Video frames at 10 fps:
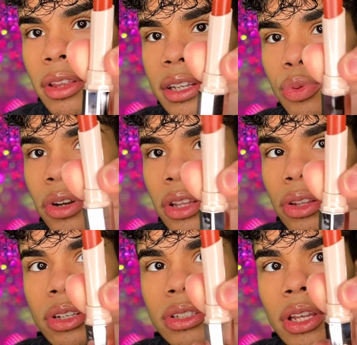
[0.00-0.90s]
That's what it
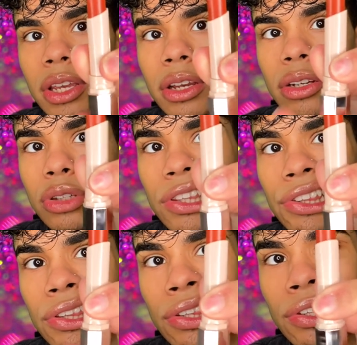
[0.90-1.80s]
looks like.
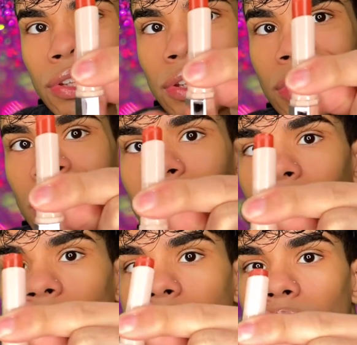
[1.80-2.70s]

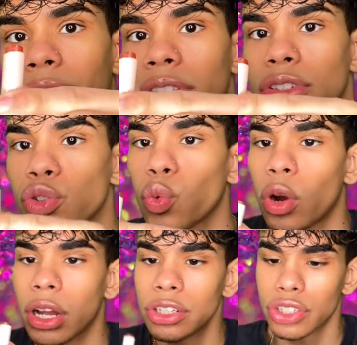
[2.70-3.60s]
Let's give it a
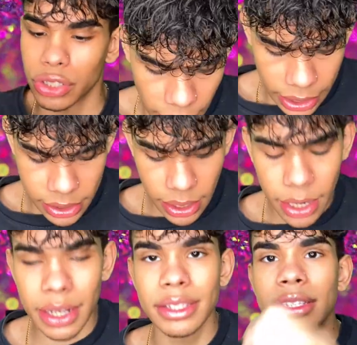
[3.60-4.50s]
swatch. It's
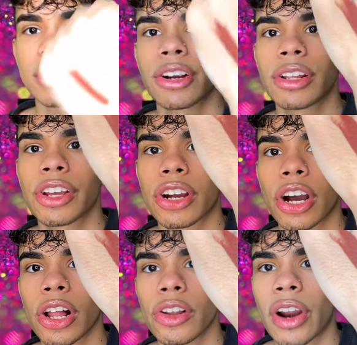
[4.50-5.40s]
not necessarily a
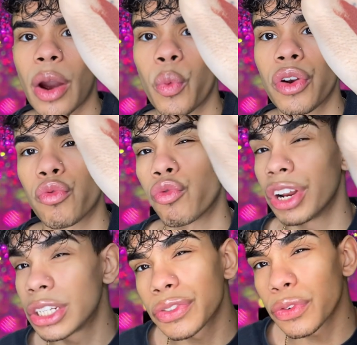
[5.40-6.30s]
color I would
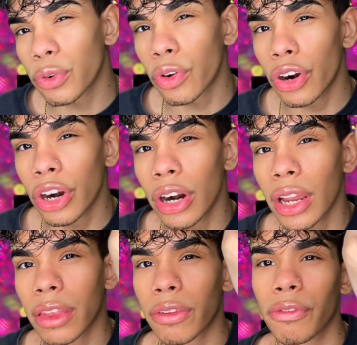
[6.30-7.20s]
reach for.
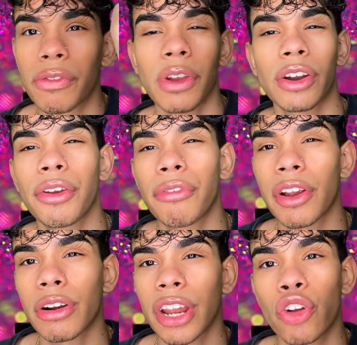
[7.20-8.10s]
It's very,
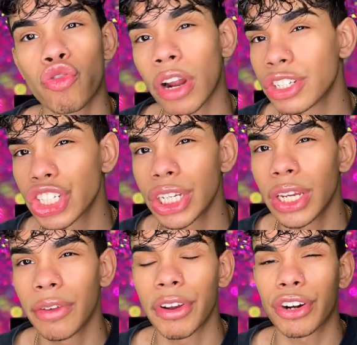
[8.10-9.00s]
very
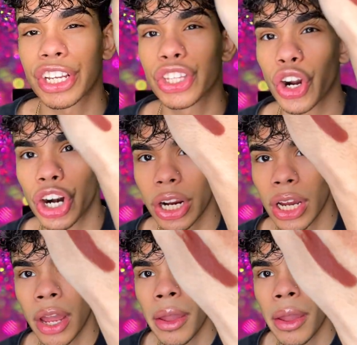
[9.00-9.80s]
grungy, very dark.